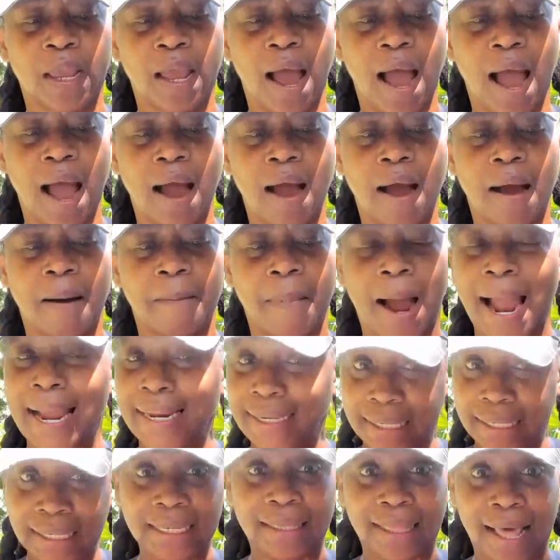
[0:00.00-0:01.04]

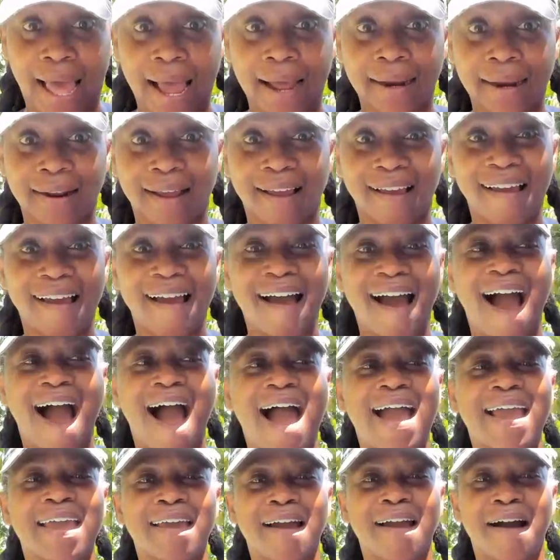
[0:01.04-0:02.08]
I did that.
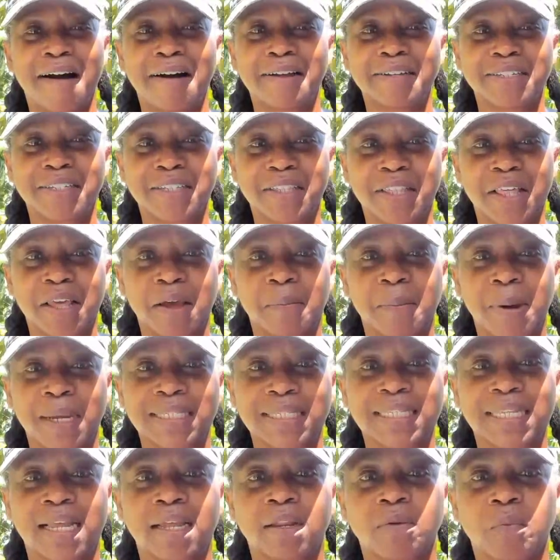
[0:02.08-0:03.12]
I asked them, I
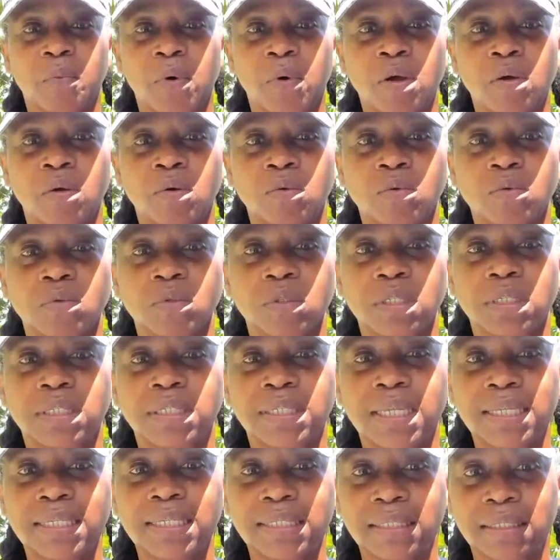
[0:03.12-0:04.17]
said, well,
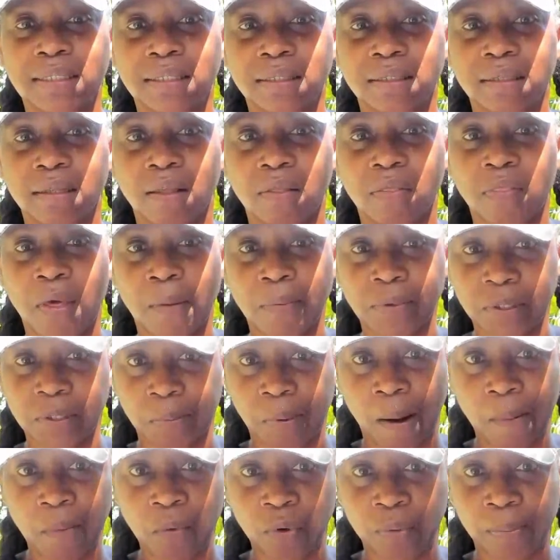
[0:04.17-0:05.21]
since there was a
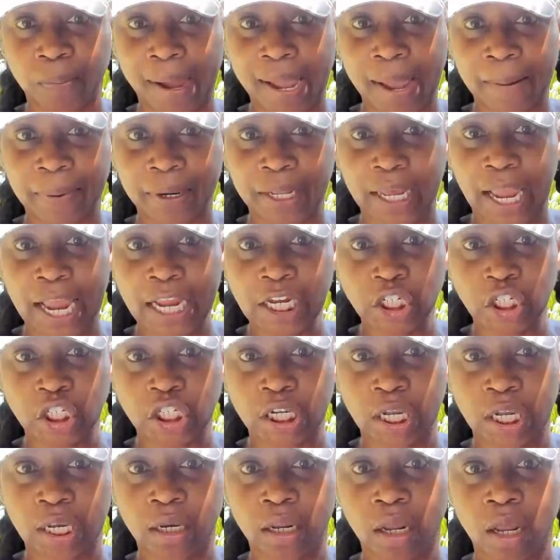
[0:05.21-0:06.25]
problem with my
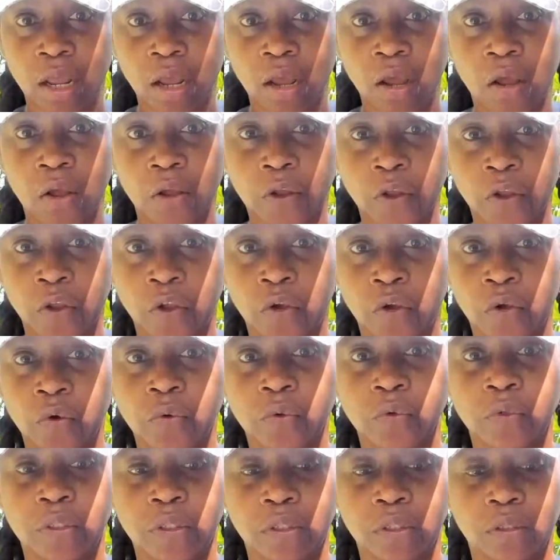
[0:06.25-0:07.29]
application,
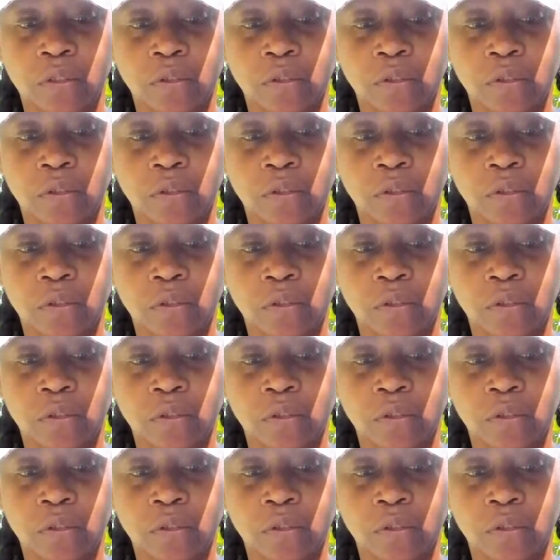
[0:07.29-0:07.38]
you